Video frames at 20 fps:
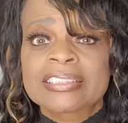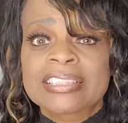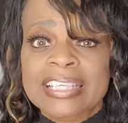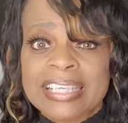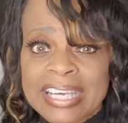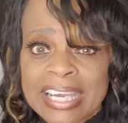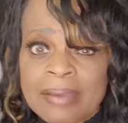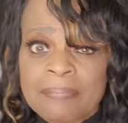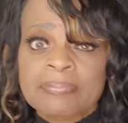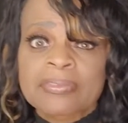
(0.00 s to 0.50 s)

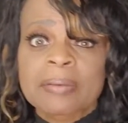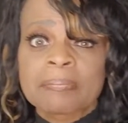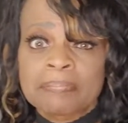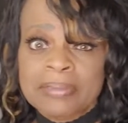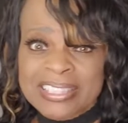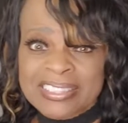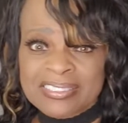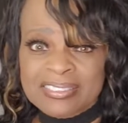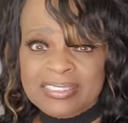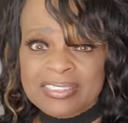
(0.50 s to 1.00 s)
to keep the
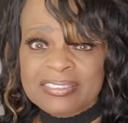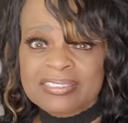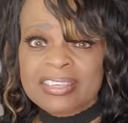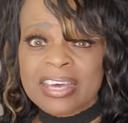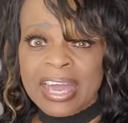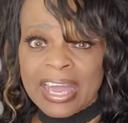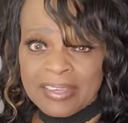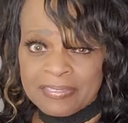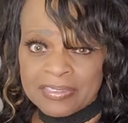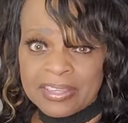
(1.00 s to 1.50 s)

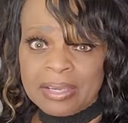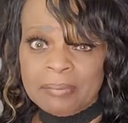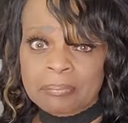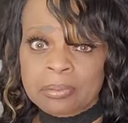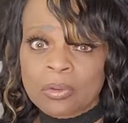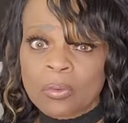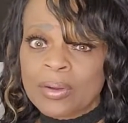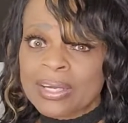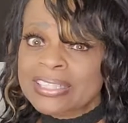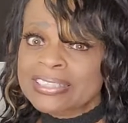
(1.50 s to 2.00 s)
business and the
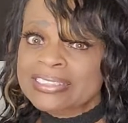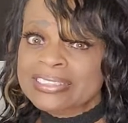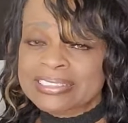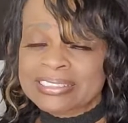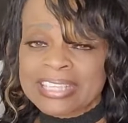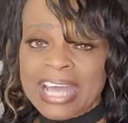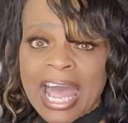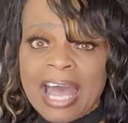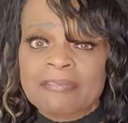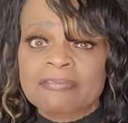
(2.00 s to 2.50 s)
employees,
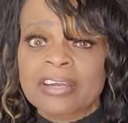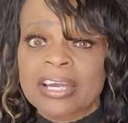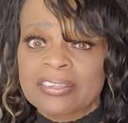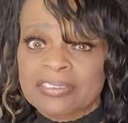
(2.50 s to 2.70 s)
staff,